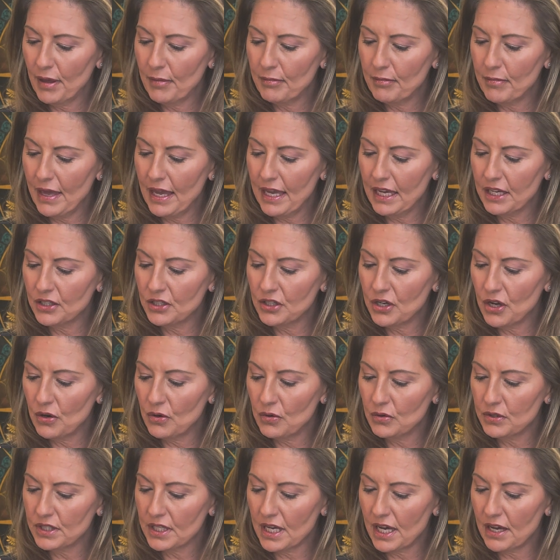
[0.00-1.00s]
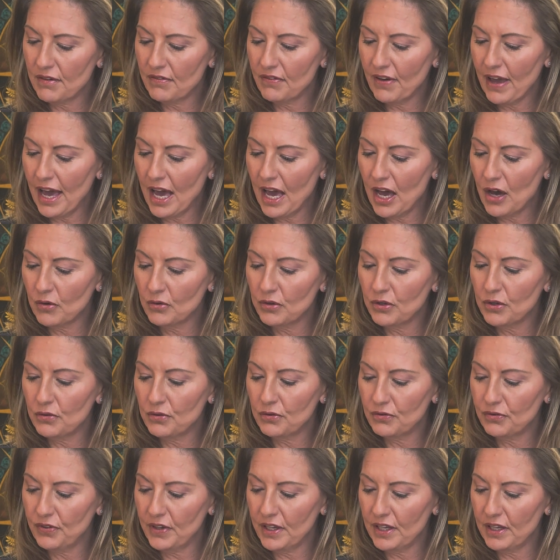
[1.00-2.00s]
Make note of how you
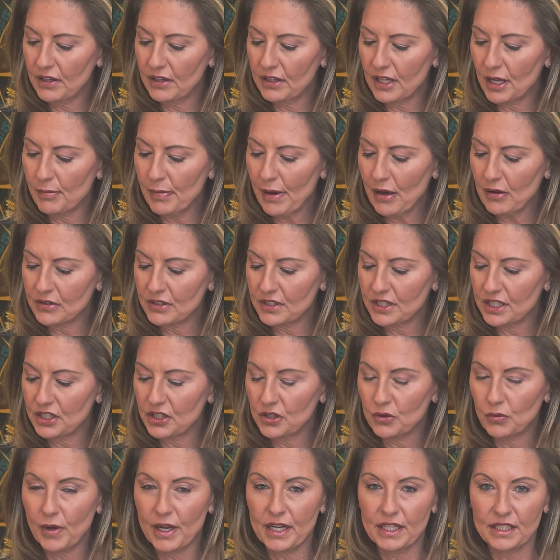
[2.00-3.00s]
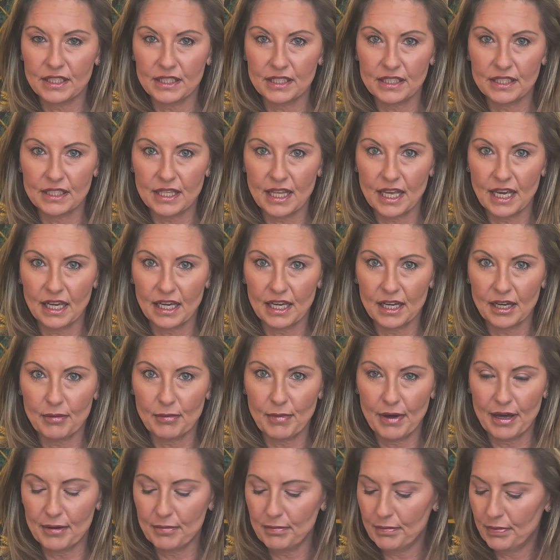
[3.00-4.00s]
feel about situations that
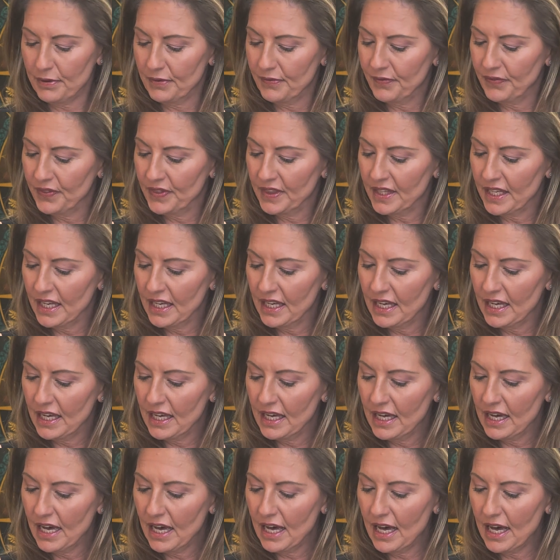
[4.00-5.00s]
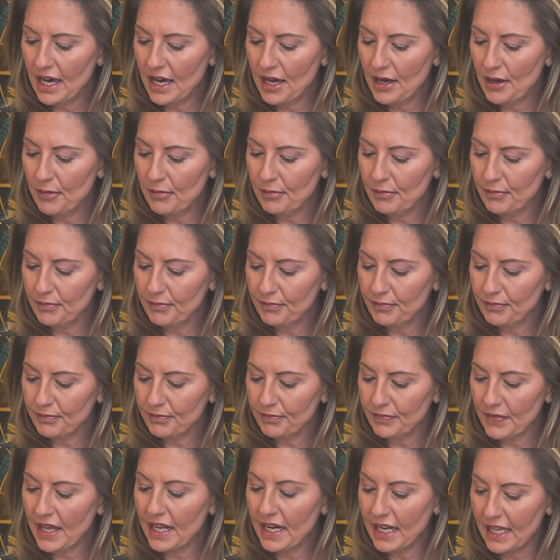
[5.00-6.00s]
come up. And
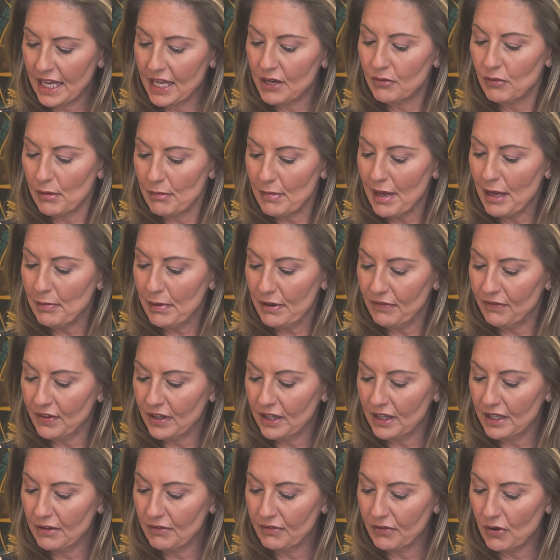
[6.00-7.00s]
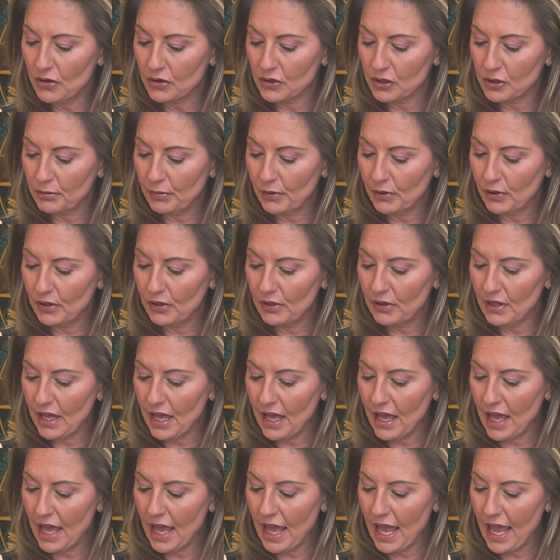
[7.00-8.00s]
again, we may be feeling vulnerable,
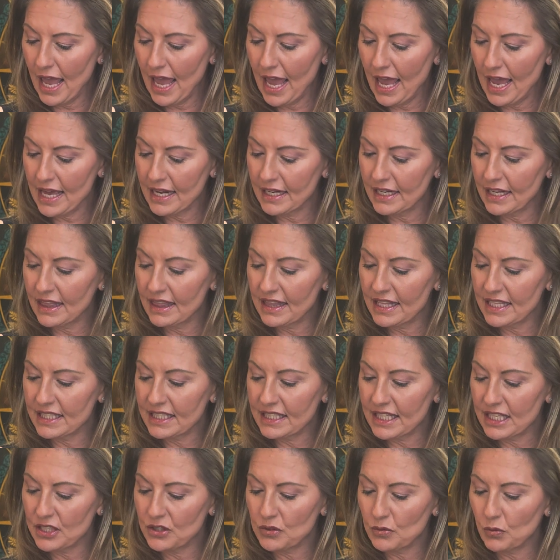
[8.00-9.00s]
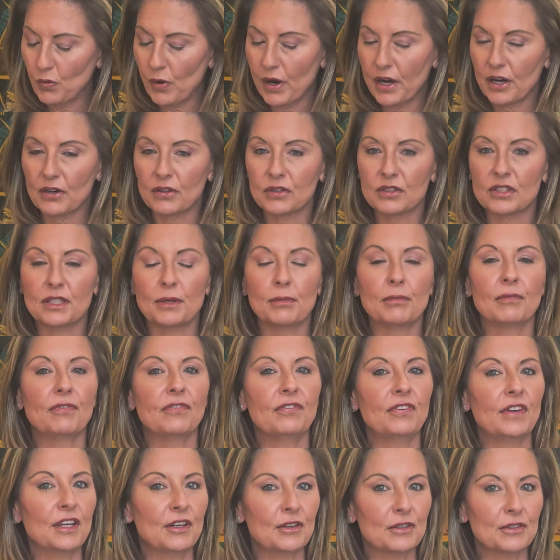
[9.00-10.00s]
and this is where some
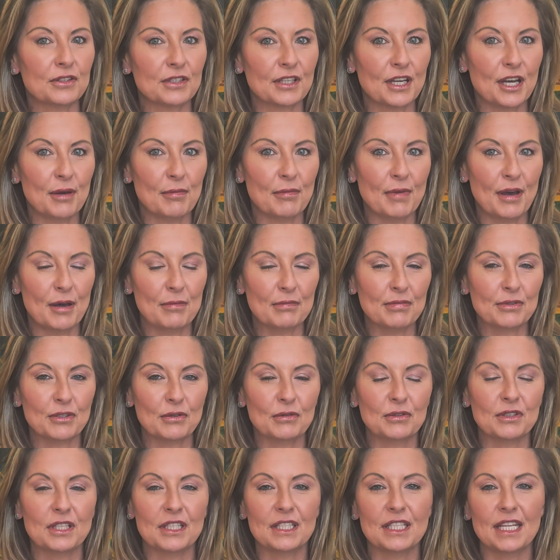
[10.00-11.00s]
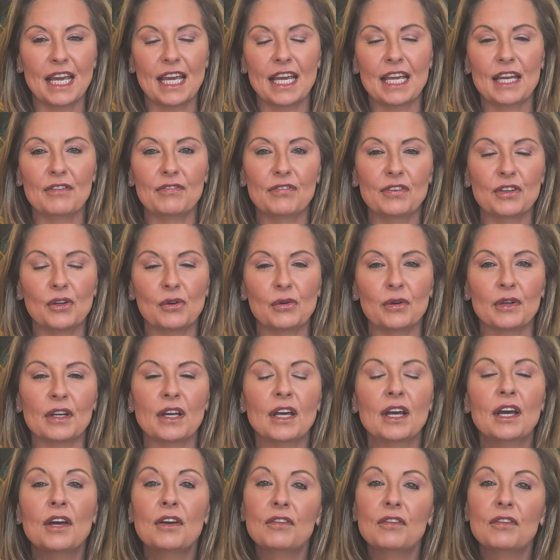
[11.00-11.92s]
fears come up. So today, if you're